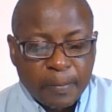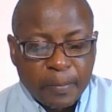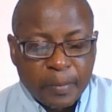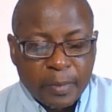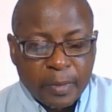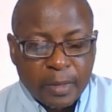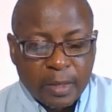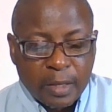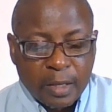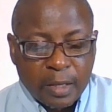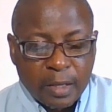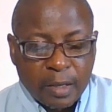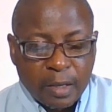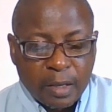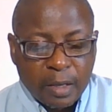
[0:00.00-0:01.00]

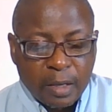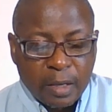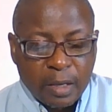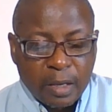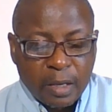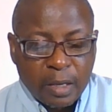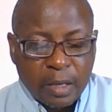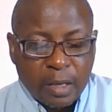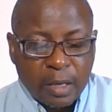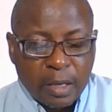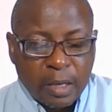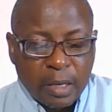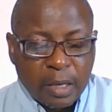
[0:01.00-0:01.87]
[no speech]